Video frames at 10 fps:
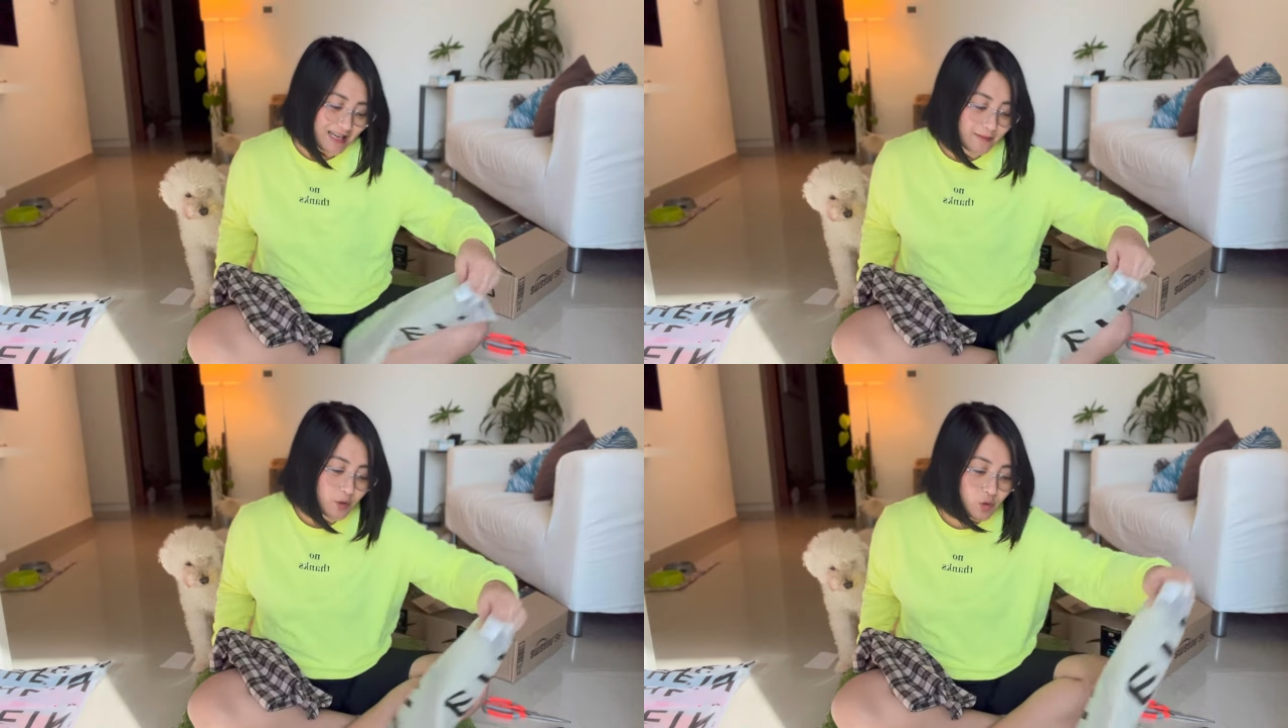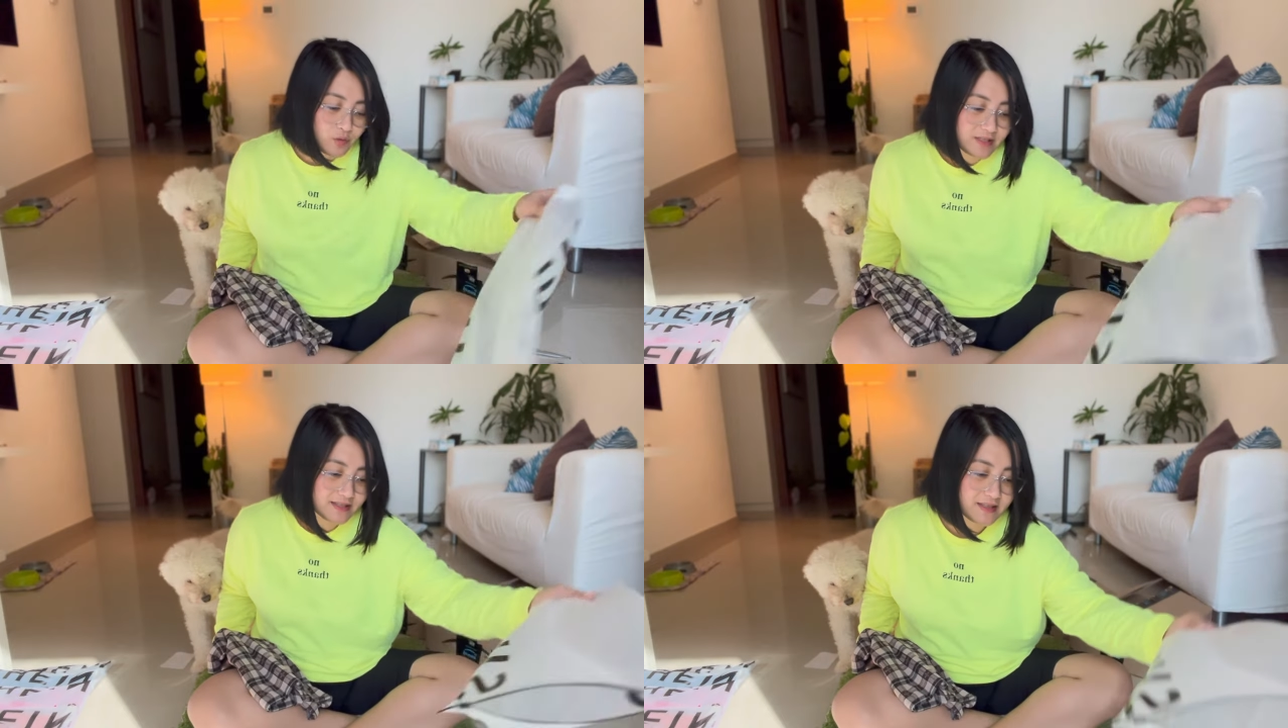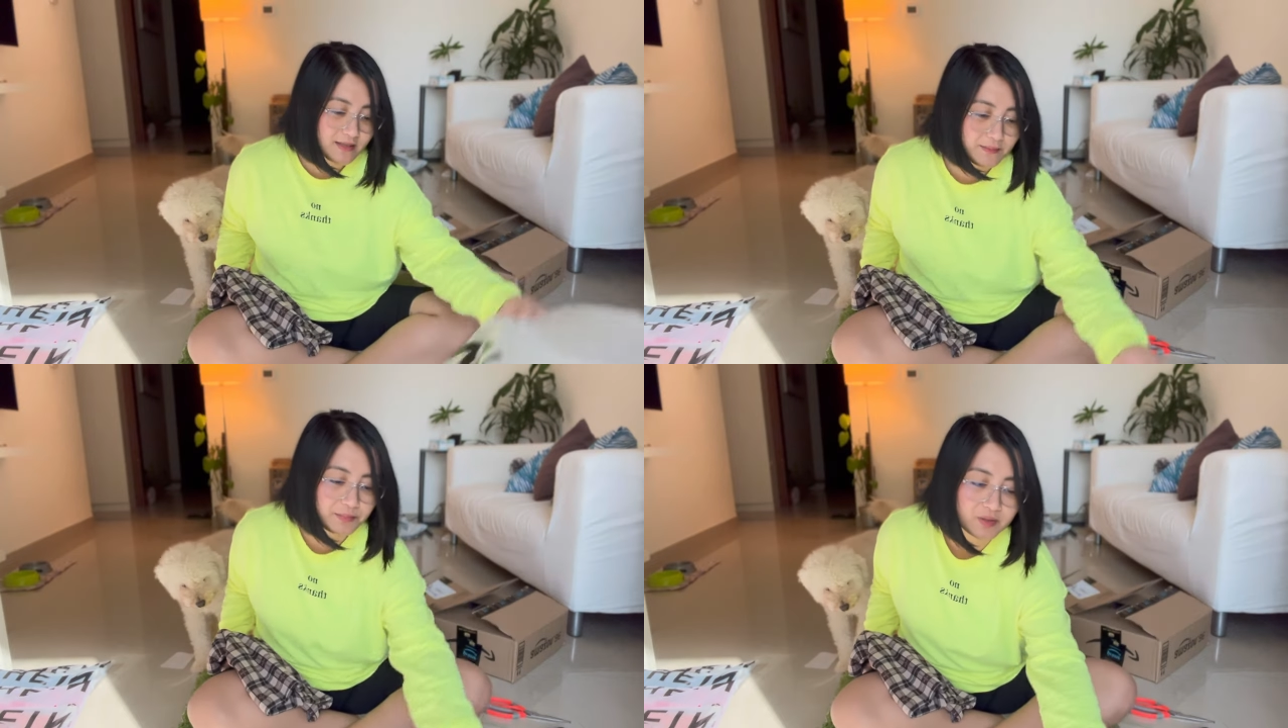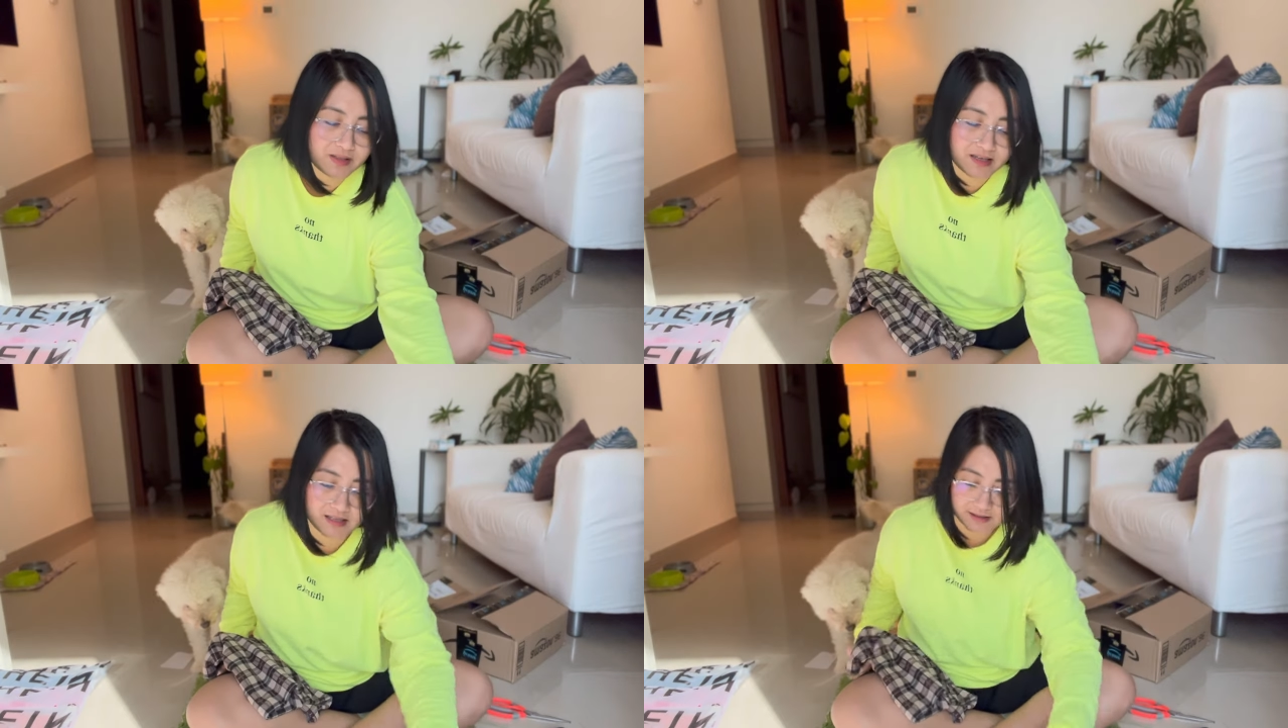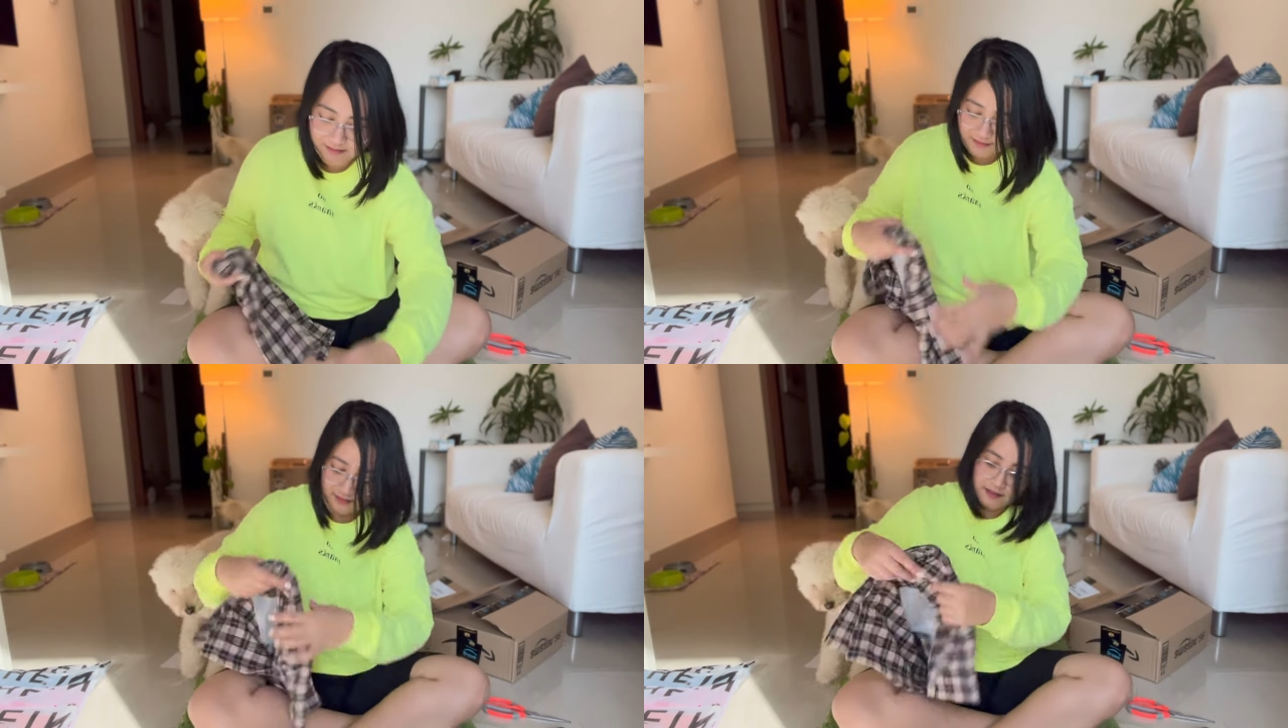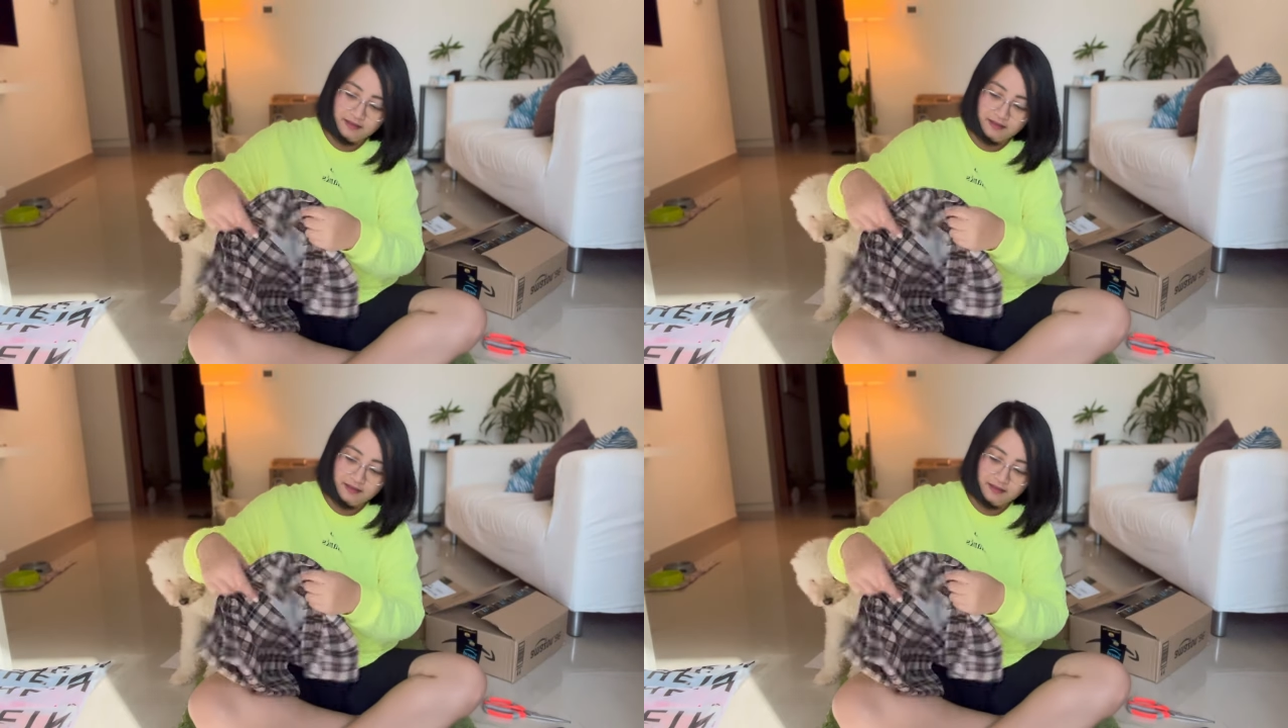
I'm always the plain